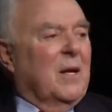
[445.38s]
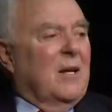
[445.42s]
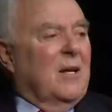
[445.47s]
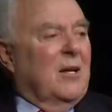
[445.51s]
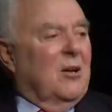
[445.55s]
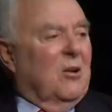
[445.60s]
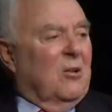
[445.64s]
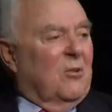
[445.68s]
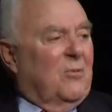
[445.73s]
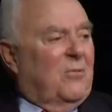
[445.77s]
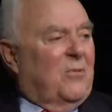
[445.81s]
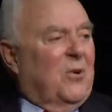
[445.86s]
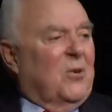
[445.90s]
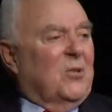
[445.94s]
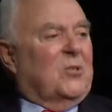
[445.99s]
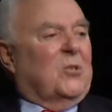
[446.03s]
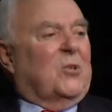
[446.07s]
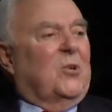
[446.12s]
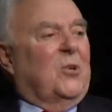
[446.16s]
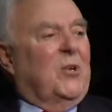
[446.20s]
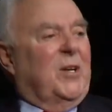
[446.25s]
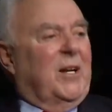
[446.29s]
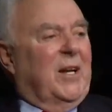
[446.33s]
you know, the first
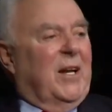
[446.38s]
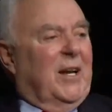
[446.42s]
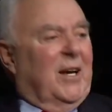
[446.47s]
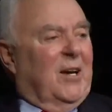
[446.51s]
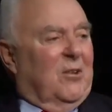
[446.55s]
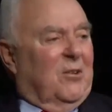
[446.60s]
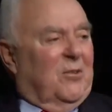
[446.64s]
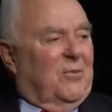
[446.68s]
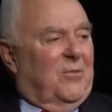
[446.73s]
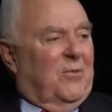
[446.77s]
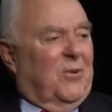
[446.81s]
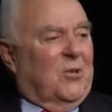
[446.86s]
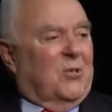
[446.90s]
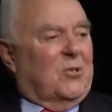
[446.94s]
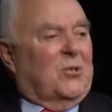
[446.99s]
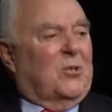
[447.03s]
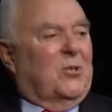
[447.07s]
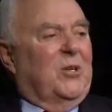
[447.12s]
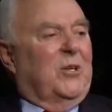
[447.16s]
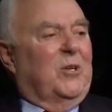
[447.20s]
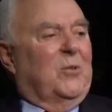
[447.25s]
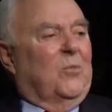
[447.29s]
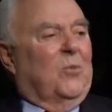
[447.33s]
clean air, the first
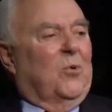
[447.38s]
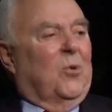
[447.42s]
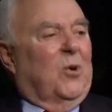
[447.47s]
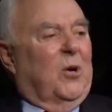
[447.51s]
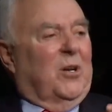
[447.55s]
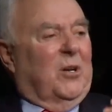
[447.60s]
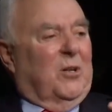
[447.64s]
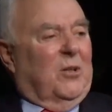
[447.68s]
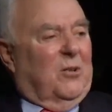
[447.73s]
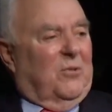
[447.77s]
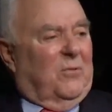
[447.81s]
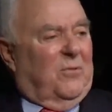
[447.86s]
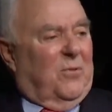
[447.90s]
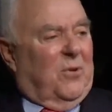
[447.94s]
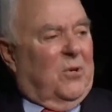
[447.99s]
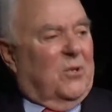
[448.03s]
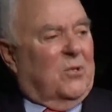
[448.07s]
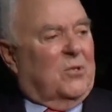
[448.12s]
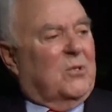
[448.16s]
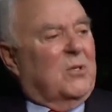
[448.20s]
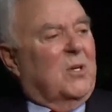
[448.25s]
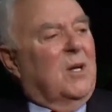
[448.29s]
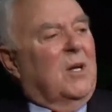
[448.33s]
clean water, the
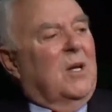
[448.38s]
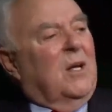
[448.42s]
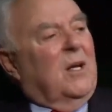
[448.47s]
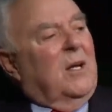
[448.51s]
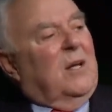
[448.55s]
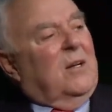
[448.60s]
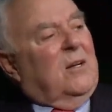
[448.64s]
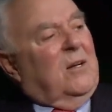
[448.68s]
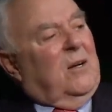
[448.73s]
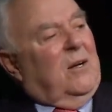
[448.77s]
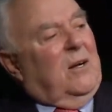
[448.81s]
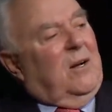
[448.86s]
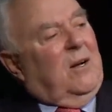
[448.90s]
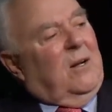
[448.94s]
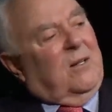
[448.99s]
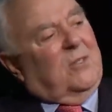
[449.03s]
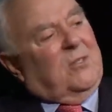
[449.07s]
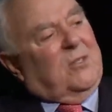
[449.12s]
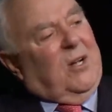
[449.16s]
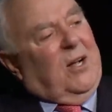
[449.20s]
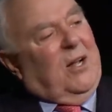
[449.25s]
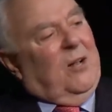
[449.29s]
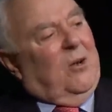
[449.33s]
first
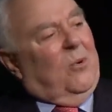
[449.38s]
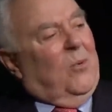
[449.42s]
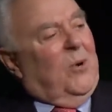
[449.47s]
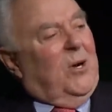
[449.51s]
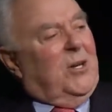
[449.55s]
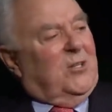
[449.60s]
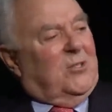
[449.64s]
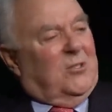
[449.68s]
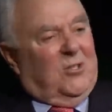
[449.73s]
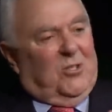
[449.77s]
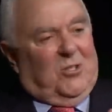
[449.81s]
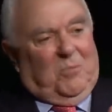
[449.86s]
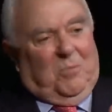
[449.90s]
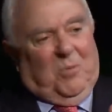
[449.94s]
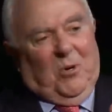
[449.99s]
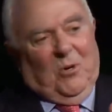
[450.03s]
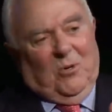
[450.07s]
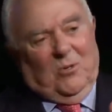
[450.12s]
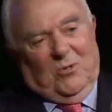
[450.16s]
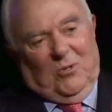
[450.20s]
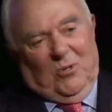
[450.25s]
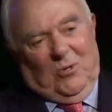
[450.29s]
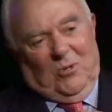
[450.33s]
solid waste
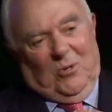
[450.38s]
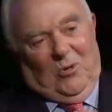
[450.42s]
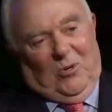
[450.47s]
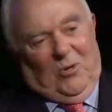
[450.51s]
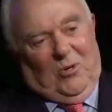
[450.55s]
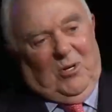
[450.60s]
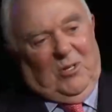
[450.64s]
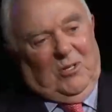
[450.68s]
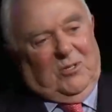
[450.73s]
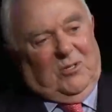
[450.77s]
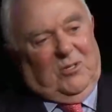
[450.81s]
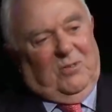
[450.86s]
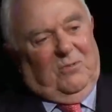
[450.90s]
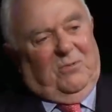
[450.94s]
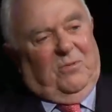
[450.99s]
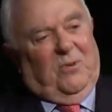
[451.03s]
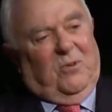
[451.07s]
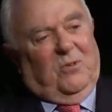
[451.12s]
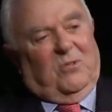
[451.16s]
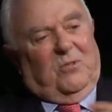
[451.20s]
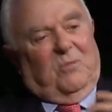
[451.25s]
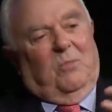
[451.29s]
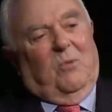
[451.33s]
disposal laws, the
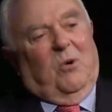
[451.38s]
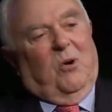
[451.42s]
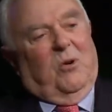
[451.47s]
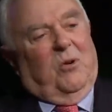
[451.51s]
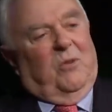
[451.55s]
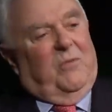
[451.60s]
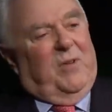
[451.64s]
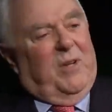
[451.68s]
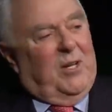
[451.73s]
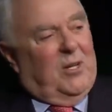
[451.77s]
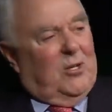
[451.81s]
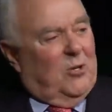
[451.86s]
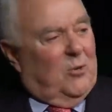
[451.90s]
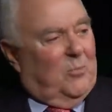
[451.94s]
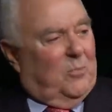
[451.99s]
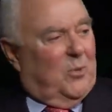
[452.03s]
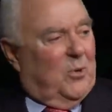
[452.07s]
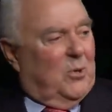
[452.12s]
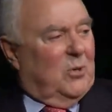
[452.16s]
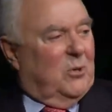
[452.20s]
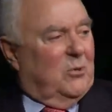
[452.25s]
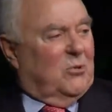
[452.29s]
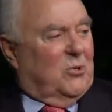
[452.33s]
first motor vehicle
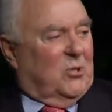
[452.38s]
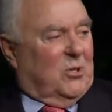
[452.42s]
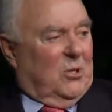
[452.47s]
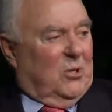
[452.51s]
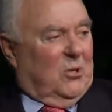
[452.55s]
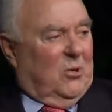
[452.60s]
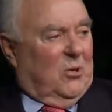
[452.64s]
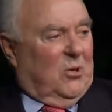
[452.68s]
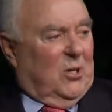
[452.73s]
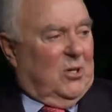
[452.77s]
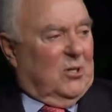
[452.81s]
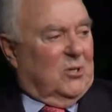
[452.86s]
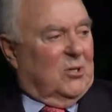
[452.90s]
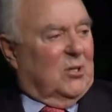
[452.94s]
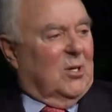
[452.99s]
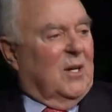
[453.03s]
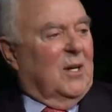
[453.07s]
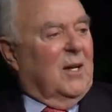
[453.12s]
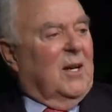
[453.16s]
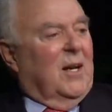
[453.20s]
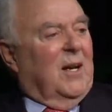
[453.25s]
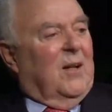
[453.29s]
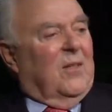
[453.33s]
pollution laws,
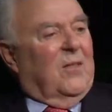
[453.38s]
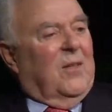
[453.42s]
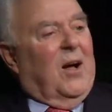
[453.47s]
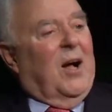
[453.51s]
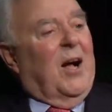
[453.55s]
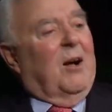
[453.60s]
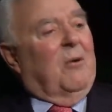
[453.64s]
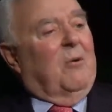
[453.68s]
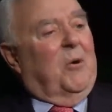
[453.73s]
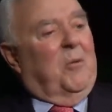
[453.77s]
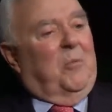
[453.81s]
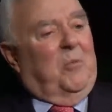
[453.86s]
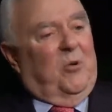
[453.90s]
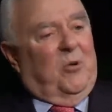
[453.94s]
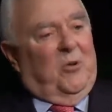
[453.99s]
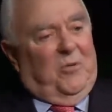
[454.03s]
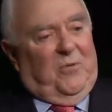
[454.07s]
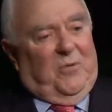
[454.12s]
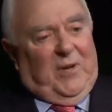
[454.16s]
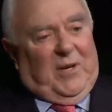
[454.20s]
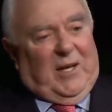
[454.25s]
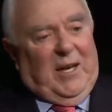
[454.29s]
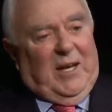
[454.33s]
the Highway
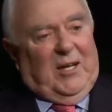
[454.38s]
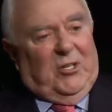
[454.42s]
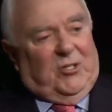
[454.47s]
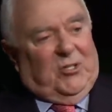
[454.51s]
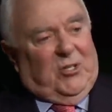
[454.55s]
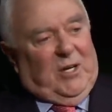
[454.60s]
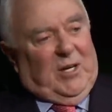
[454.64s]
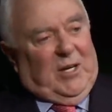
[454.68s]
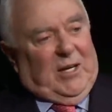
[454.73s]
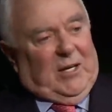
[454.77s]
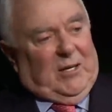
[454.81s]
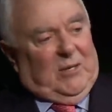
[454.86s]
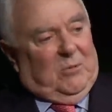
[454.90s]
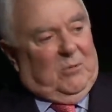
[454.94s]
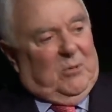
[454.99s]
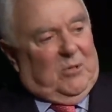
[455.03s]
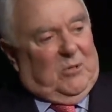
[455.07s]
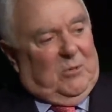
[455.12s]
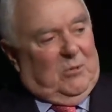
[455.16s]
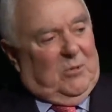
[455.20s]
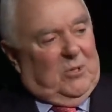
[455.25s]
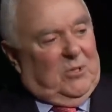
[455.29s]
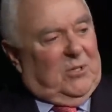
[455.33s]
Beautification Act,
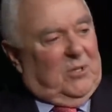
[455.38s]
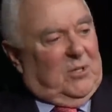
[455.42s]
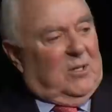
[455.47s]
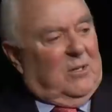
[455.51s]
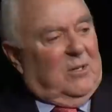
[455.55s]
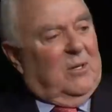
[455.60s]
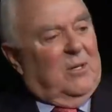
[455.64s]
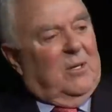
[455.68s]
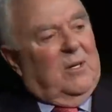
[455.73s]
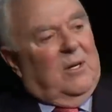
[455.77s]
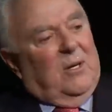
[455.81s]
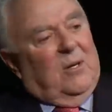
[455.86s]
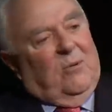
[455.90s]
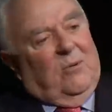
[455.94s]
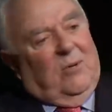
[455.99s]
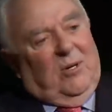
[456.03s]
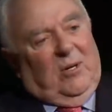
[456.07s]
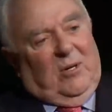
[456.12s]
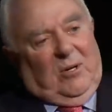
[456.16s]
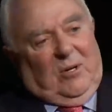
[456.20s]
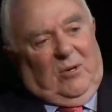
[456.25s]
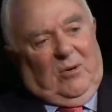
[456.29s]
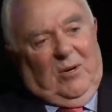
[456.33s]
which was the,
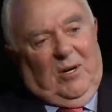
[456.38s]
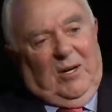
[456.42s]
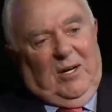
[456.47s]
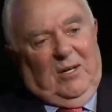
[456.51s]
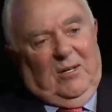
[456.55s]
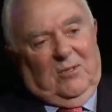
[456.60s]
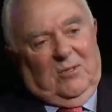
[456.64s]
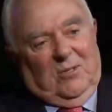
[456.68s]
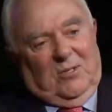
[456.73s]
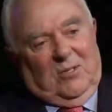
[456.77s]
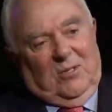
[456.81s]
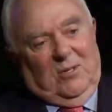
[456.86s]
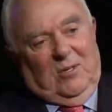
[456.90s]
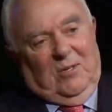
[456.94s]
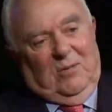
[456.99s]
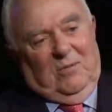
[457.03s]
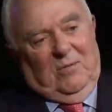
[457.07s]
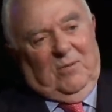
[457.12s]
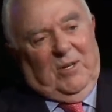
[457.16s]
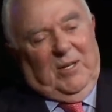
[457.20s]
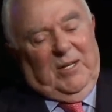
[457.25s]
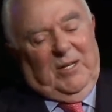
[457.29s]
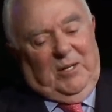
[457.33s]
one of the crowns
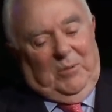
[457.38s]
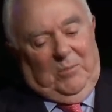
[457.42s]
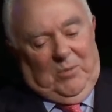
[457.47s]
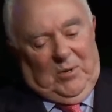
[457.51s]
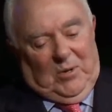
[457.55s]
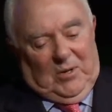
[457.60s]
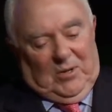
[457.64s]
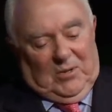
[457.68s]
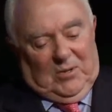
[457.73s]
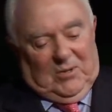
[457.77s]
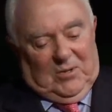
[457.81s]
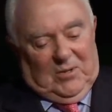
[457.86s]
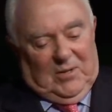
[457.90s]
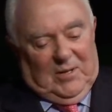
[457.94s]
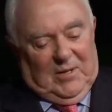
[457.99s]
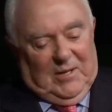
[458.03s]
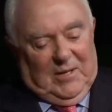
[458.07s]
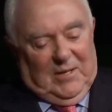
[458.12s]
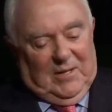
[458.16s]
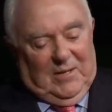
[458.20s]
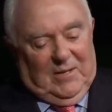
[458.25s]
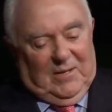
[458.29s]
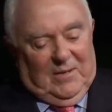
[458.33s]
of Lady Birds,
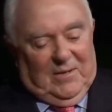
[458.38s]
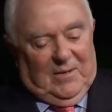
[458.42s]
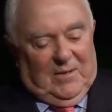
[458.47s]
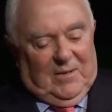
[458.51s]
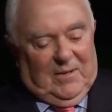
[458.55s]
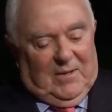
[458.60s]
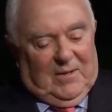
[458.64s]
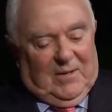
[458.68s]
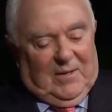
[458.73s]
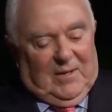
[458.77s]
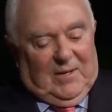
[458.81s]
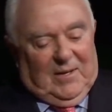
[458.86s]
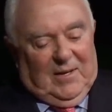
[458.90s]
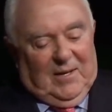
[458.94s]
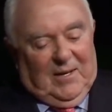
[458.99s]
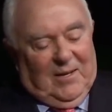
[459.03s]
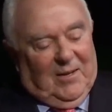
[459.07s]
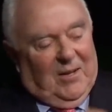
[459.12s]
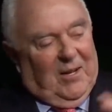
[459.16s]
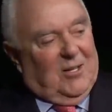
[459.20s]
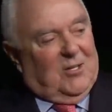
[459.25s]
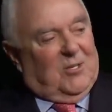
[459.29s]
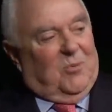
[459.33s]
and,
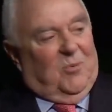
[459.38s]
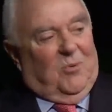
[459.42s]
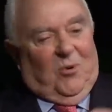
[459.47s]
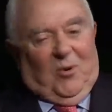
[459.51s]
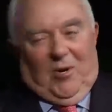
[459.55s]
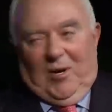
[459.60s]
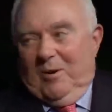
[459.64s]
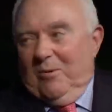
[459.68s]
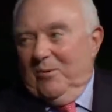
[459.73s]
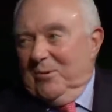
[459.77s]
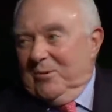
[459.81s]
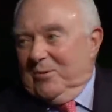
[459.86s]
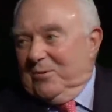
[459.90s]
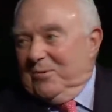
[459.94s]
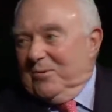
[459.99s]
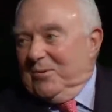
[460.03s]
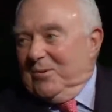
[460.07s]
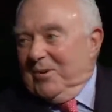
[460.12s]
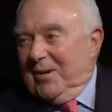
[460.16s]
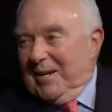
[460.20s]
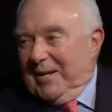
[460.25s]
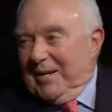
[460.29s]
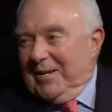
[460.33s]
and lots more. I won't
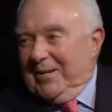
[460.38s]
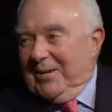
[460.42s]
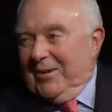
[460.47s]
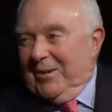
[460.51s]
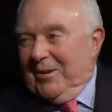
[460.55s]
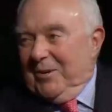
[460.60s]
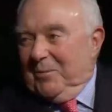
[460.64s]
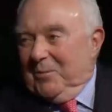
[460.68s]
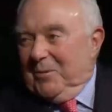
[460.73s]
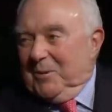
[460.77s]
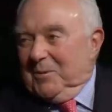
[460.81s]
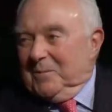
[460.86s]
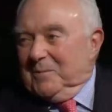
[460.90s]
drag it on. But.